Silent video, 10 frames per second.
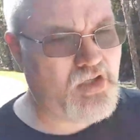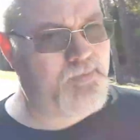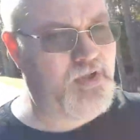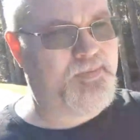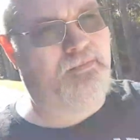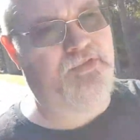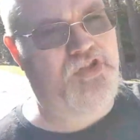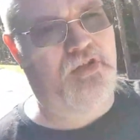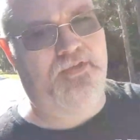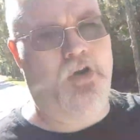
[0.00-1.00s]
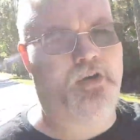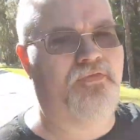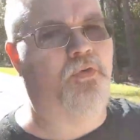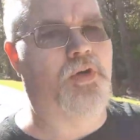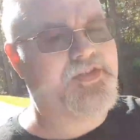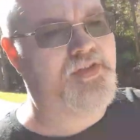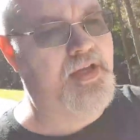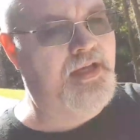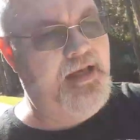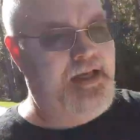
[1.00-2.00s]
supposed to be able to serve an Earth Force.
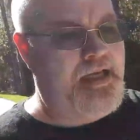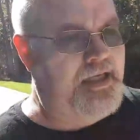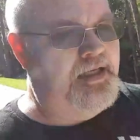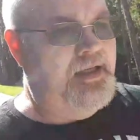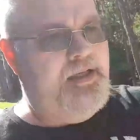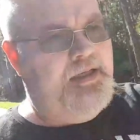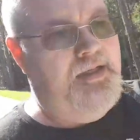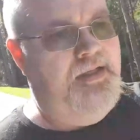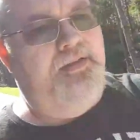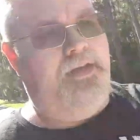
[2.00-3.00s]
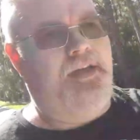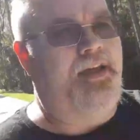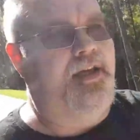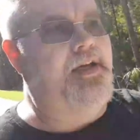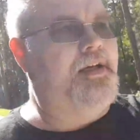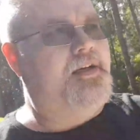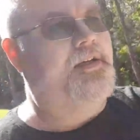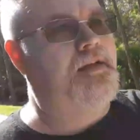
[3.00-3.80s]
A, uh,